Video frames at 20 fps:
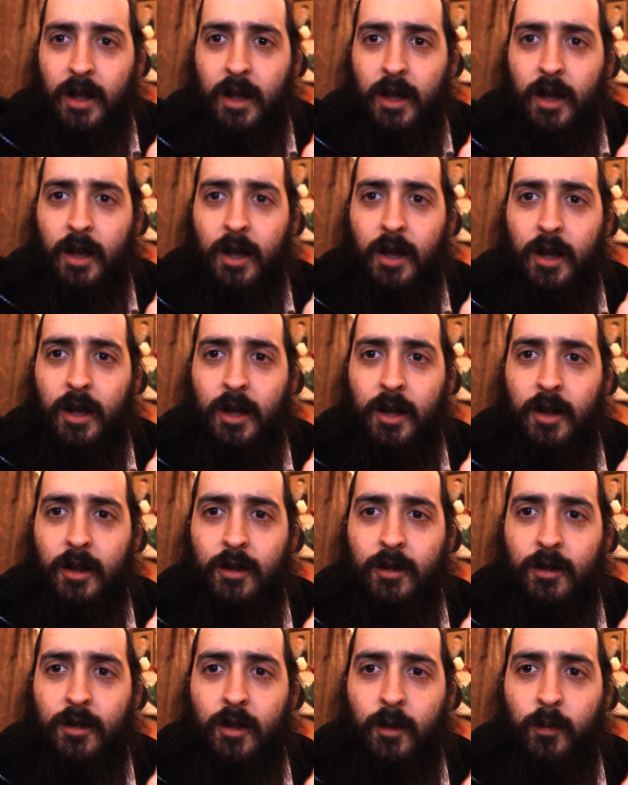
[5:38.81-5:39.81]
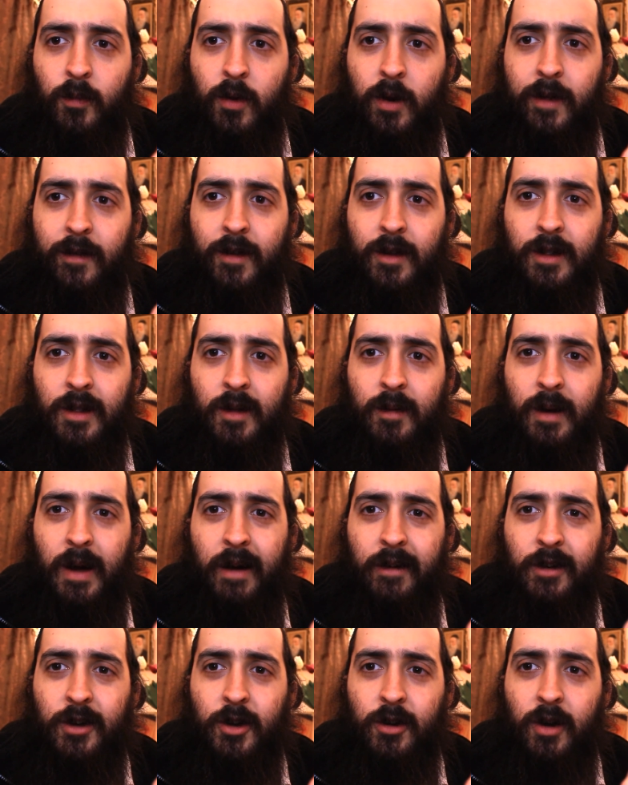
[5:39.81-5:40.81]
is the previous
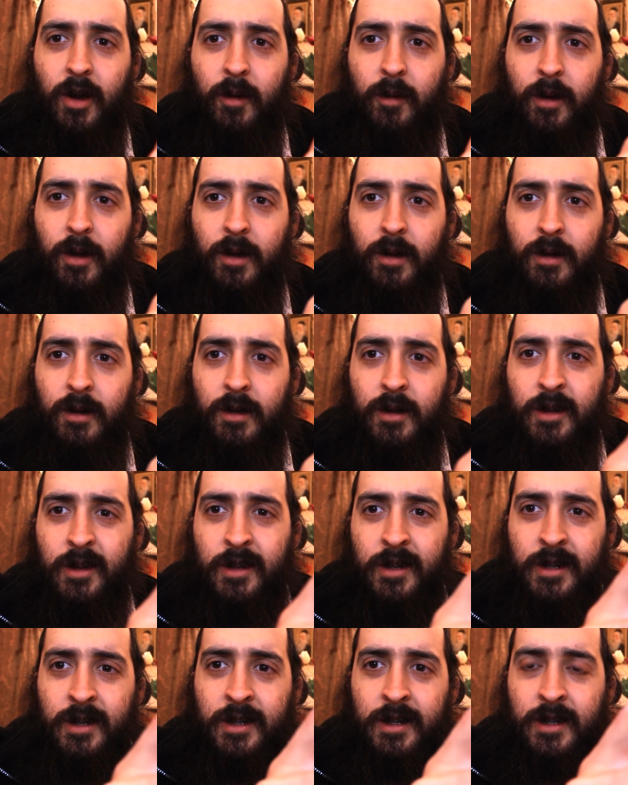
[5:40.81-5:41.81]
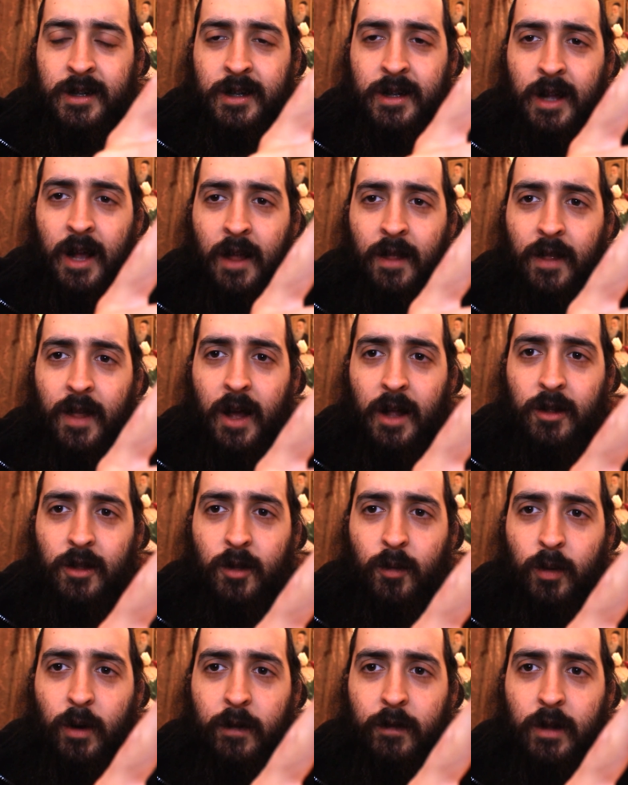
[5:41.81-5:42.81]
Lubavitch Rebbe, and that's
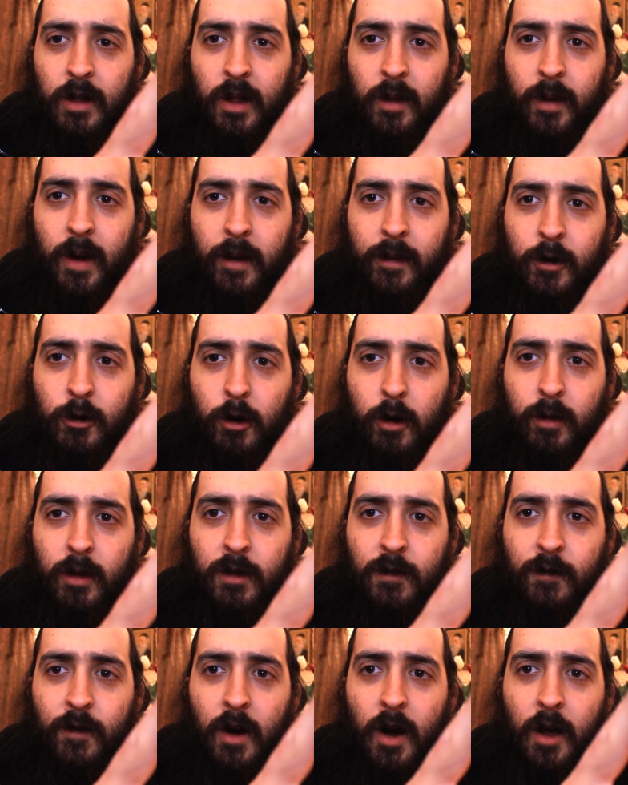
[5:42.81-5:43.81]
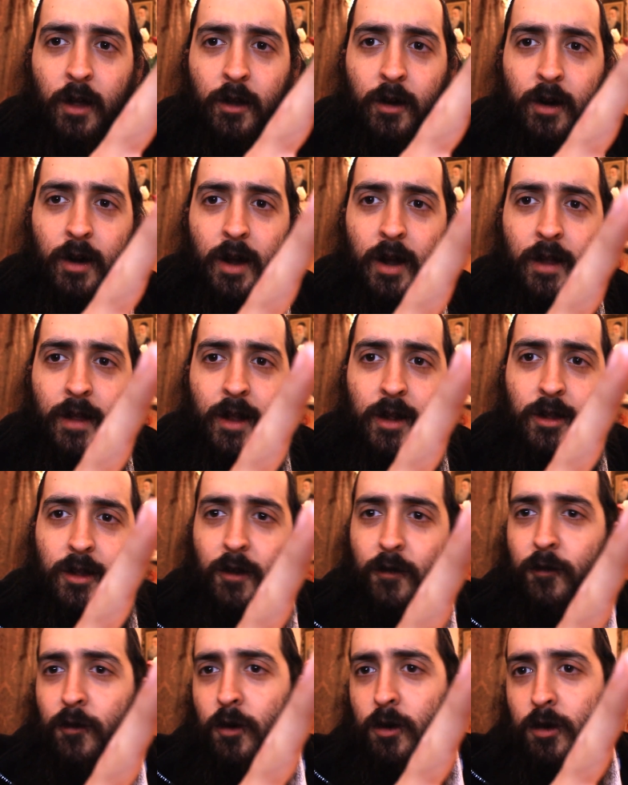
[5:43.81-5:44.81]
the previous Lubavitch Rebbe's father, and that's
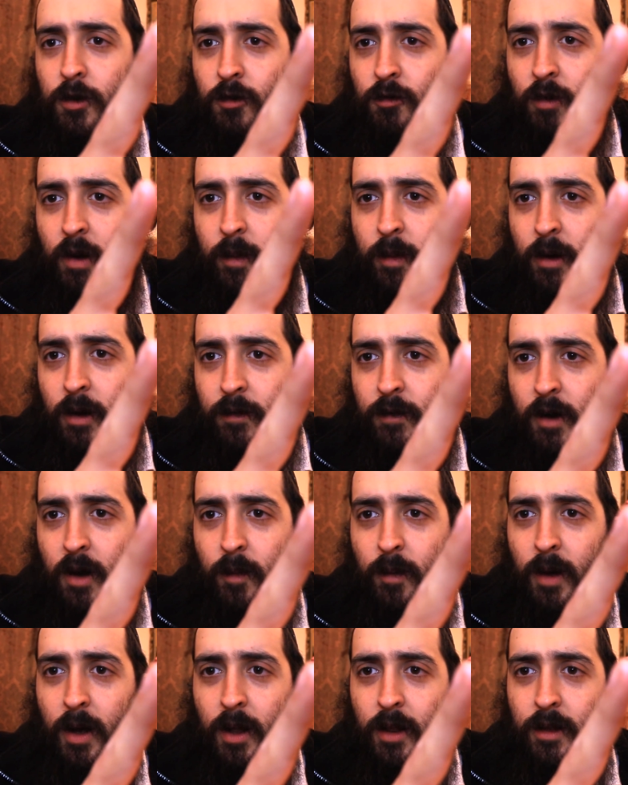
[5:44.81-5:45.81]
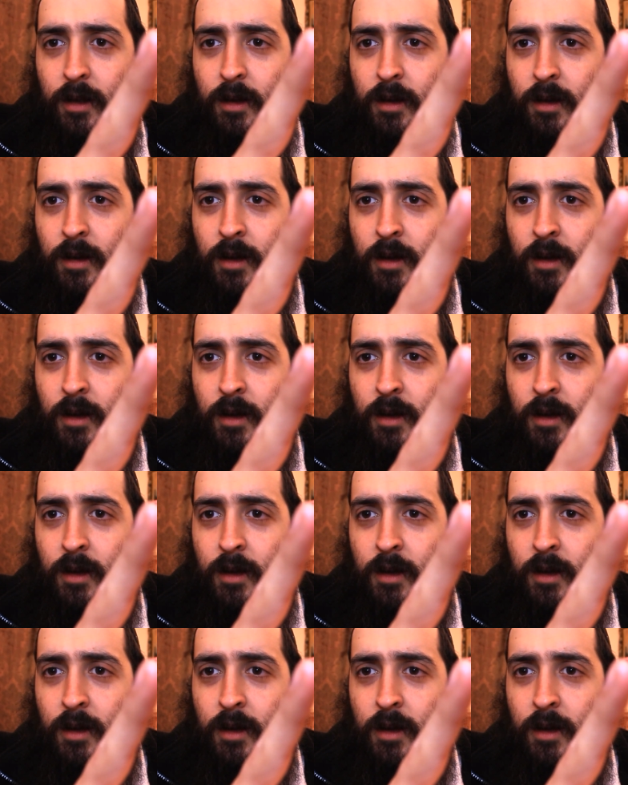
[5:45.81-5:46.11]
the first Rebbe of Chabad,